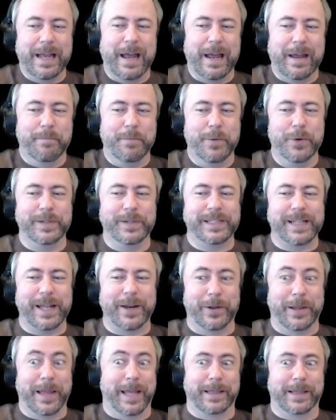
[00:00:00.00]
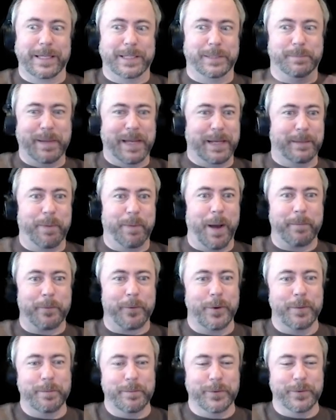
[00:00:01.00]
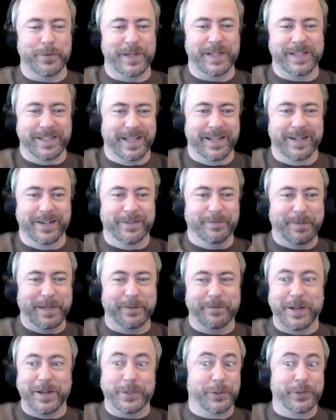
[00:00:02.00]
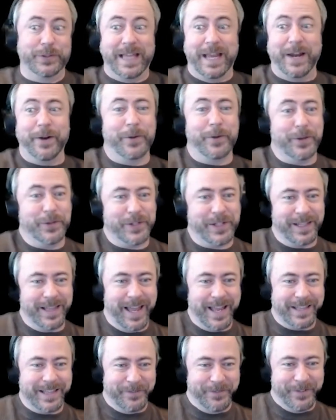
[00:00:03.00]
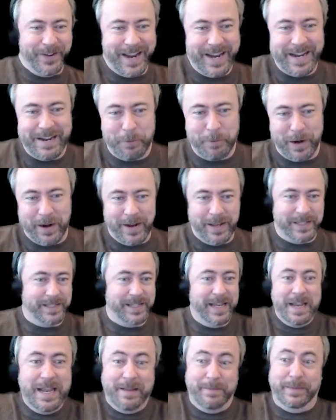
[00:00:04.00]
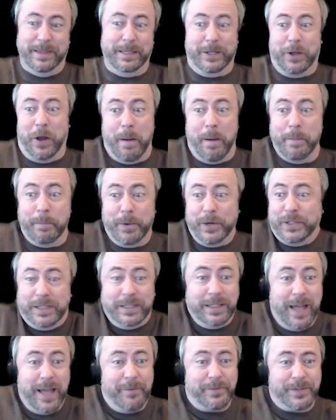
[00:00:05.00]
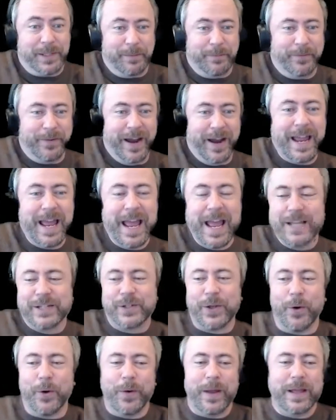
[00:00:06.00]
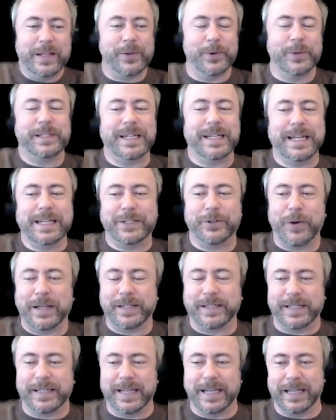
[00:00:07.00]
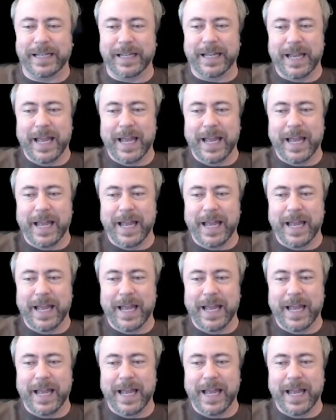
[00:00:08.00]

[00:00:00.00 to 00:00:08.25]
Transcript: movies that are like these big popcorn movies that are big adventures. They don't usually like them, right? Whereas the common person loves them, right? So it's an interesting